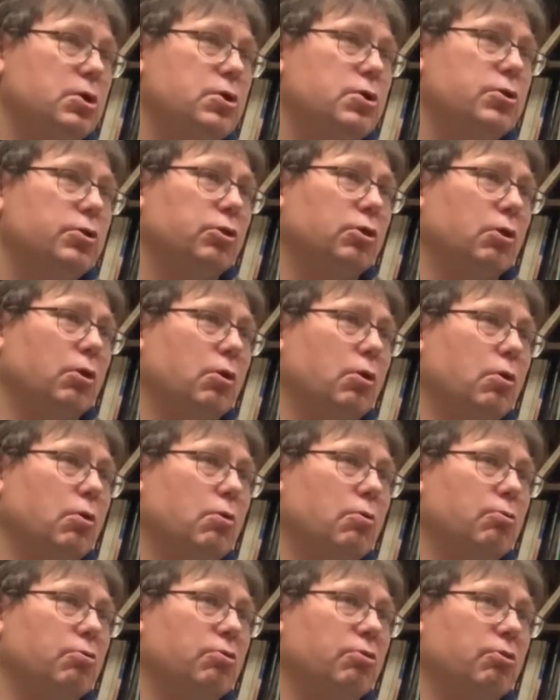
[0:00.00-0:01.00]

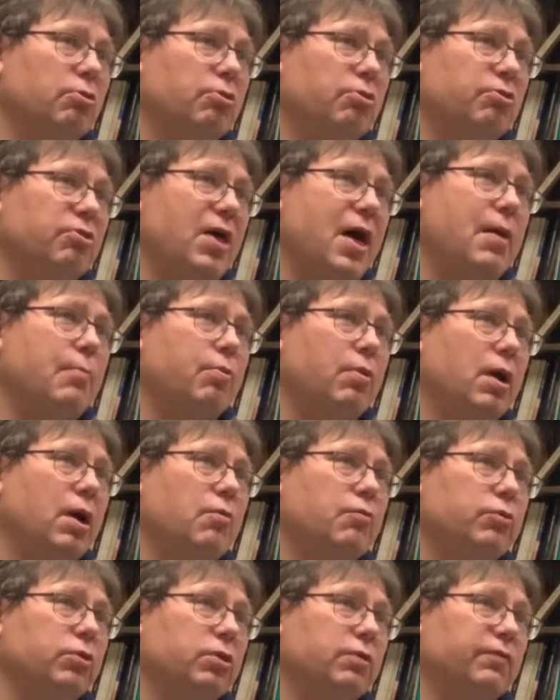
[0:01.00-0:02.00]
So that probably
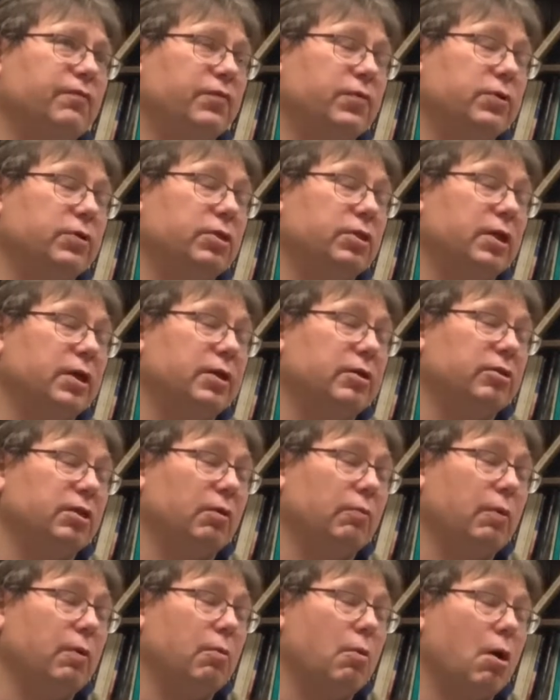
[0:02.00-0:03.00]
was the first things that
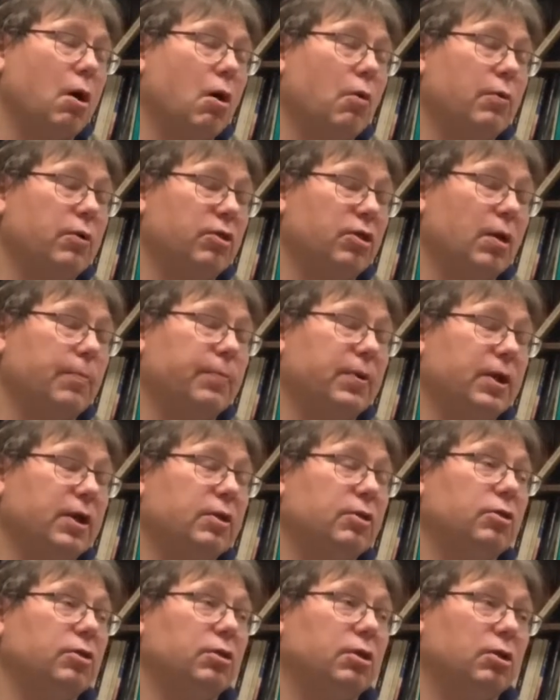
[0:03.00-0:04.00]
we were always up
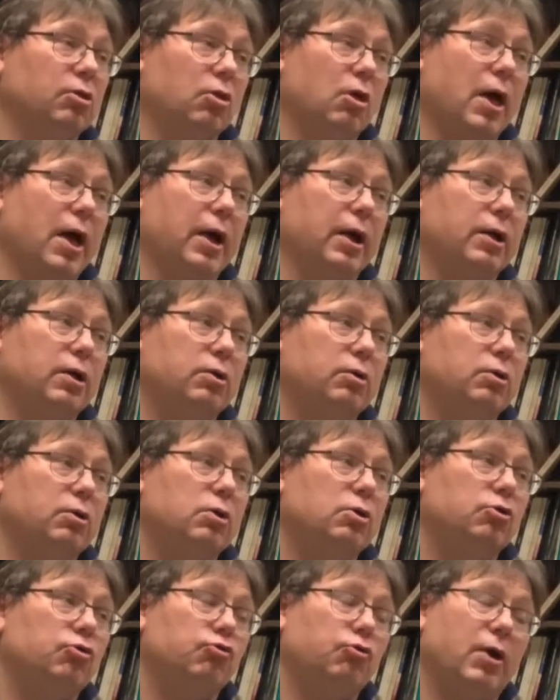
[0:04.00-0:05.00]
against the clock,
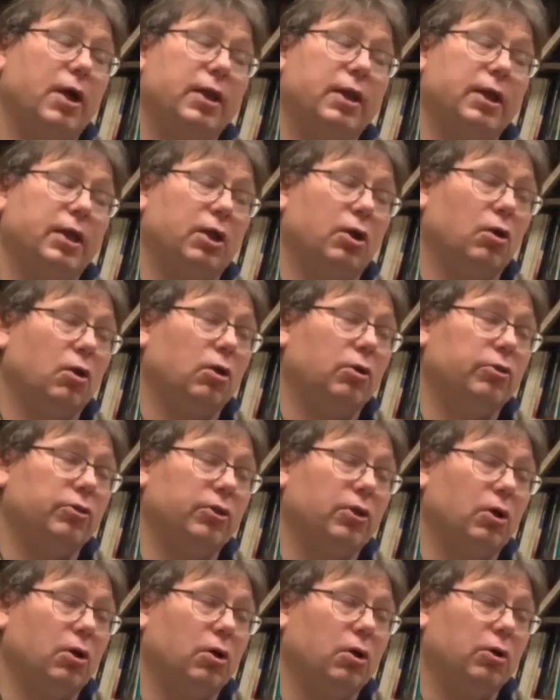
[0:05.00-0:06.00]
trying to get
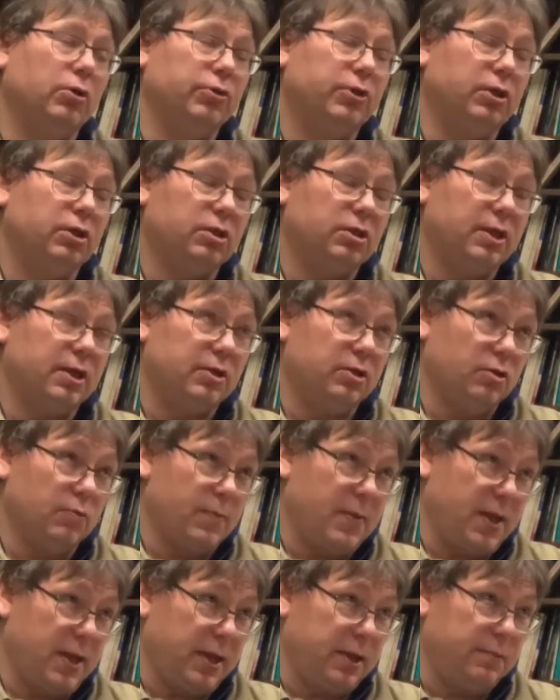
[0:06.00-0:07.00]
all these things
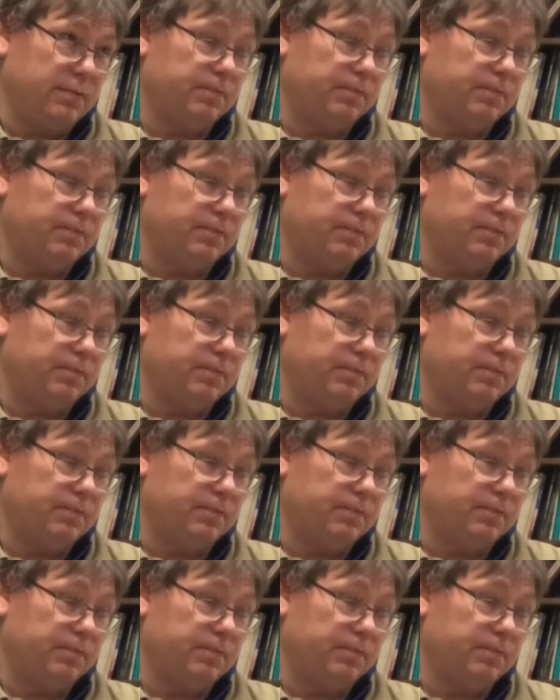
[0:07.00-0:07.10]
made.